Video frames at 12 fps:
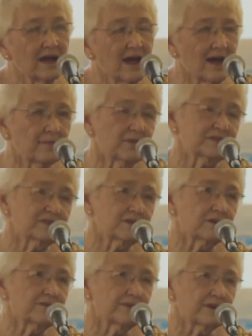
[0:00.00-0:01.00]
I'm the
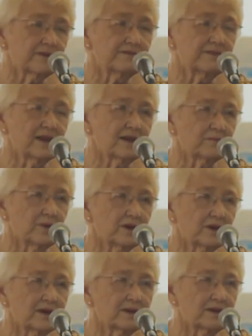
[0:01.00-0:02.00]
servant of
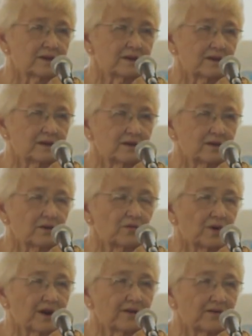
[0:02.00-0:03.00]
Vinemont.
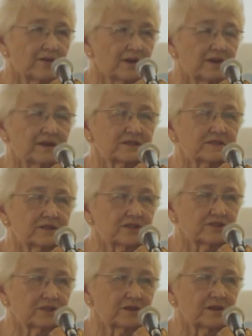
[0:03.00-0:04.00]
Whatever their
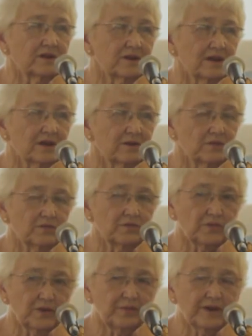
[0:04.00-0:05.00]
decision
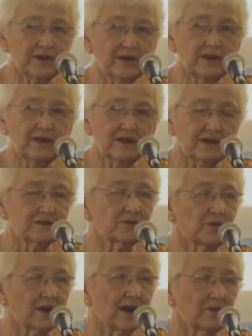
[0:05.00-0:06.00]
would be is
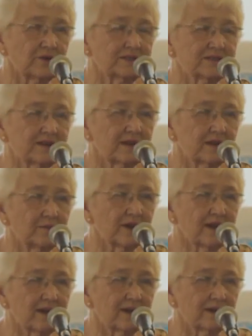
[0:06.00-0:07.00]
what I would stand
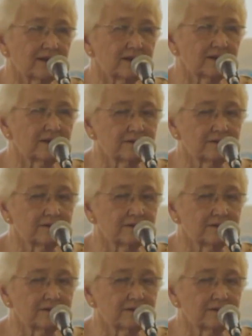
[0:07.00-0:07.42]
behind.